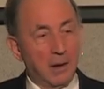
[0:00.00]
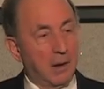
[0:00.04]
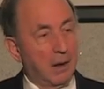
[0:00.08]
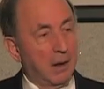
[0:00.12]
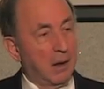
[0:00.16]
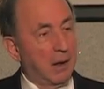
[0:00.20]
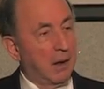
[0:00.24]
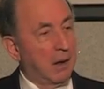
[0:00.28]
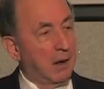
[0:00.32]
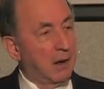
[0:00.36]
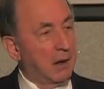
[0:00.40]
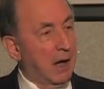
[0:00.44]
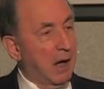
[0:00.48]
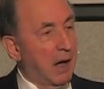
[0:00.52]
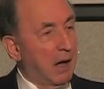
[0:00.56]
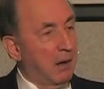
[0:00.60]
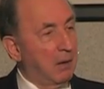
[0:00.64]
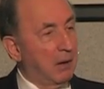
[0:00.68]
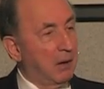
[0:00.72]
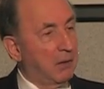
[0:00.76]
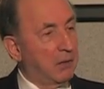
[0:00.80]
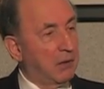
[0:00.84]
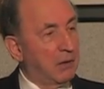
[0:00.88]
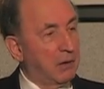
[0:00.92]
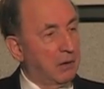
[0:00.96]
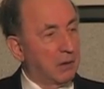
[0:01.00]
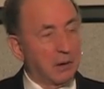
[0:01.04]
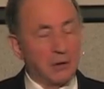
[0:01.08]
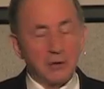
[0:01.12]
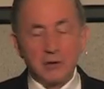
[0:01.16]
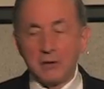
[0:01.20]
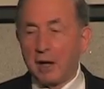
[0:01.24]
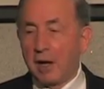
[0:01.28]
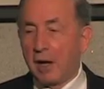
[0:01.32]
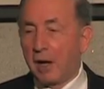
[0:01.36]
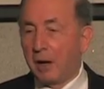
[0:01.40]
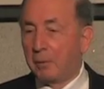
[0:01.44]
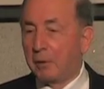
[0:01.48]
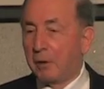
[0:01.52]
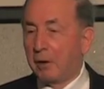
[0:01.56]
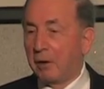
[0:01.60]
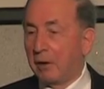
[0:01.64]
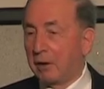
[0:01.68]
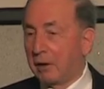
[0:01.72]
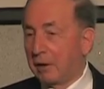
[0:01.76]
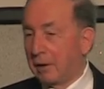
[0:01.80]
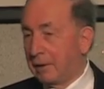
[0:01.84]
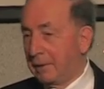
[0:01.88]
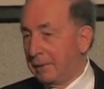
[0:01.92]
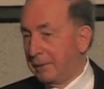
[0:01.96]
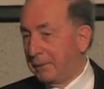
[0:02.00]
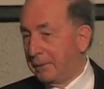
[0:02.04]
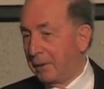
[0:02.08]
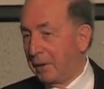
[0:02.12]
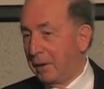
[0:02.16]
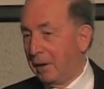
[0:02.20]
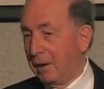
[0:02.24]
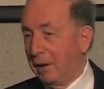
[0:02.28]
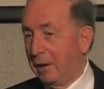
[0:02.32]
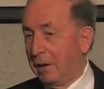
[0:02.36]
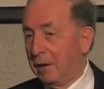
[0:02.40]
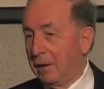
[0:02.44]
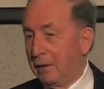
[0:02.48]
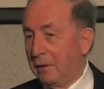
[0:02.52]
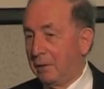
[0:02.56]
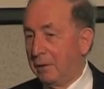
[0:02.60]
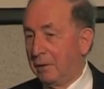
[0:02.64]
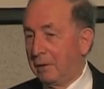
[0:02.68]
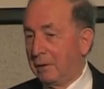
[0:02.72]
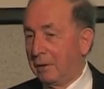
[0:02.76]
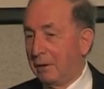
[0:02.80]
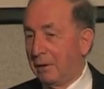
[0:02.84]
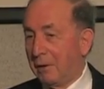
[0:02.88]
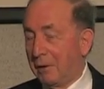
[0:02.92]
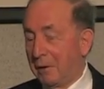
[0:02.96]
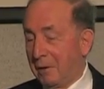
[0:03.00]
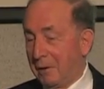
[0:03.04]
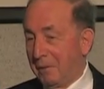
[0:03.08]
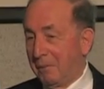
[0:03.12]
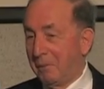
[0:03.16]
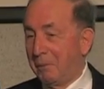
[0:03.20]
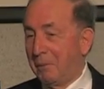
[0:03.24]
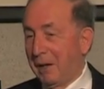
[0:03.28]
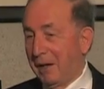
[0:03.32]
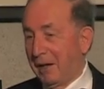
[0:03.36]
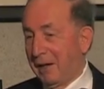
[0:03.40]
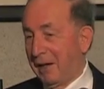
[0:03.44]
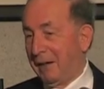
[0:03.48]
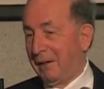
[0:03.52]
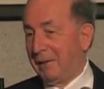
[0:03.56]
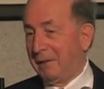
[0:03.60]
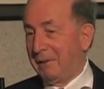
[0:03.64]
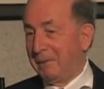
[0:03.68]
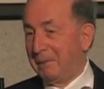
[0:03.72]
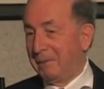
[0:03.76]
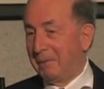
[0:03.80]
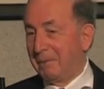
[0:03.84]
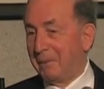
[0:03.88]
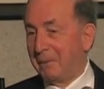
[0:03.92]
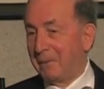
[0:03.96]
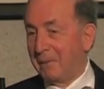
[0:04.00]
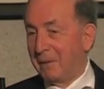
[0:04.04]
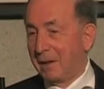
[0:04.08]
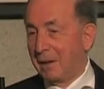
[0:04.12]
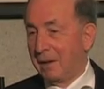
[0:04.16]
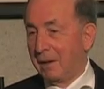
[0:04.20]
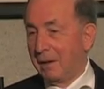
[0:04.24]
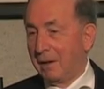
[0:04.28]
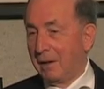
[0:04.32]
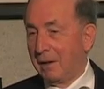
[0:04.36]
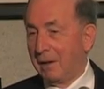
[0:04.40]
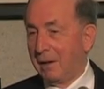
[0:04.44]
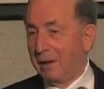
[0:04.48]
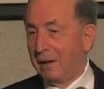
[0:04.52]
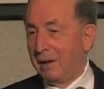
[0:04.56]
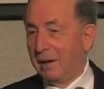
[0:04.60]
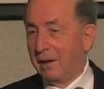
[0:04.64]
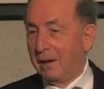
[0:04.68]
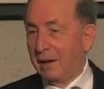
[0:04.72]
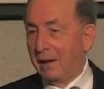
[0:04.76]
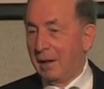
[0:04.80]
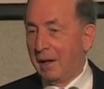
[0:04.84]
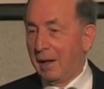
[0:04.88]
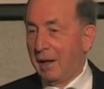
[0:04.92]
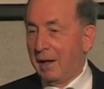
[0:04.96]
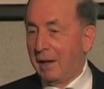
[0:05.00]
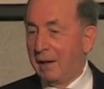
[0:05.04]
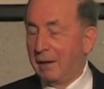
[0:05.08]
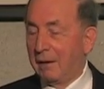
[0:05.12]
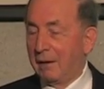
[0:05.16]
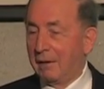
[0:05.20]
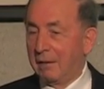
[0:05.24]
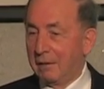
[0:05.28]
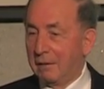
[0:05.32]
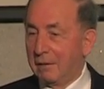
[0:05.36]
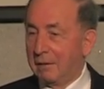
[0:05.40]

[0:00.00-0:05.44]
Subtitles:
And now it's your job, Colonel, to go and pick it and